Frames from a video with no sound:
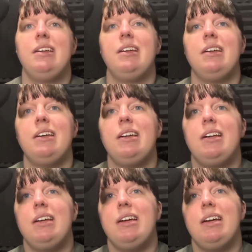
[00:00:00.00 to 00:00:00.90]
Old
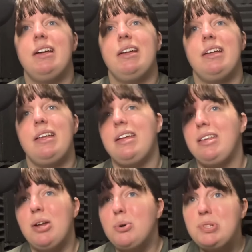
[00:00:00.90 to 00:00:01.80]
age.
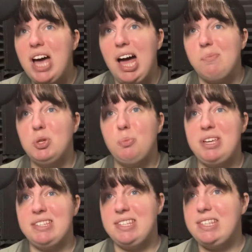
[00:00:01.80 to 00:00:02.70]
In no time you'll
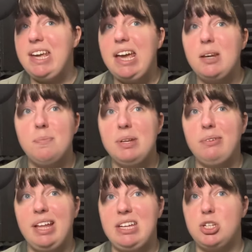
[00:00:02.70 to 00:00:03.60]
be a staid,
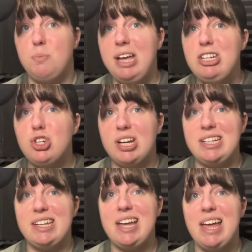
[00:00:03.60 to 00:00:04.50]
middle-aged
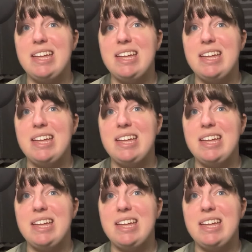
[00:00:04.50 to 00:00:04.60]
matron,